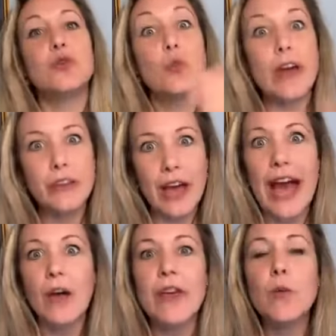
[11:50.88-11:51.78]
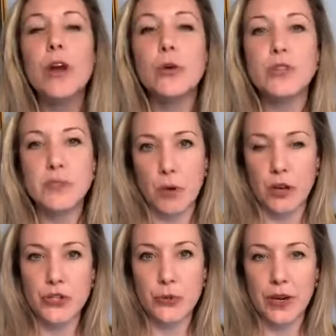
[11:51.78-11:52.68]
whether how they want to
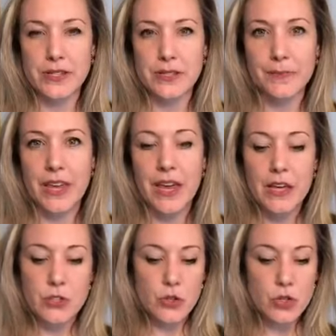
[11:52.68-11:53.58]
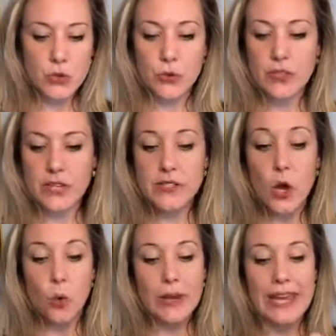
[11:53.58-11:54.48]
respond to us. So the truth is,
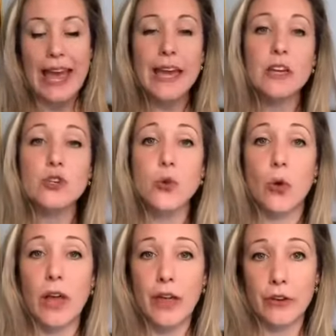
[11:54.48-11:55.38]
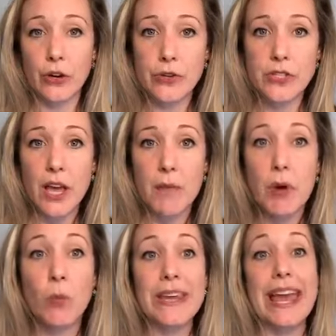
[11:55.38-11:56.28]
we can't control others,
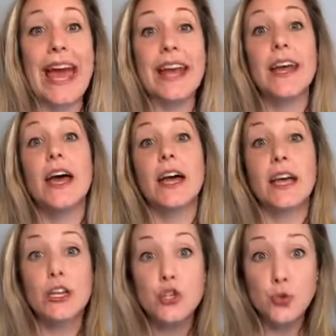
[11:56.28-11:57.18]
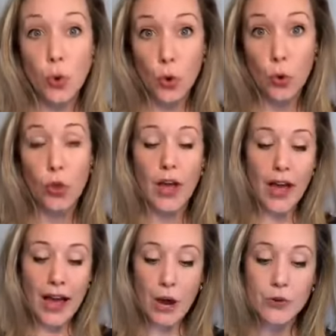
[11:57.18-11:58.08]
but we can control
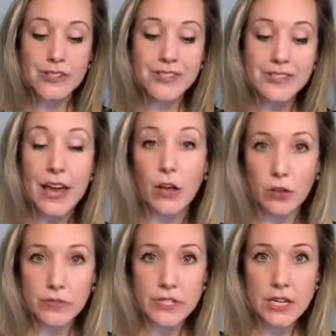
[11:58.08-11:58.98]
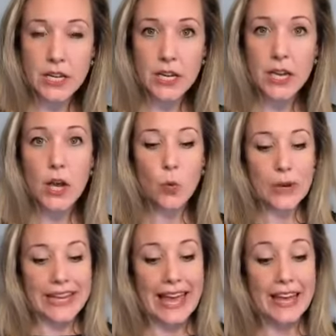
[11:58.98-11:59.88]
ourselves.
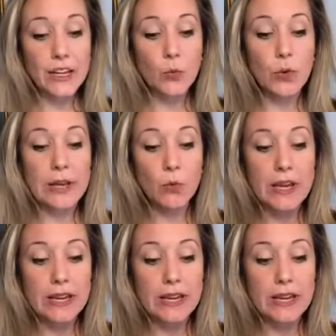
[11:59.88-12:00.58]
We can't we we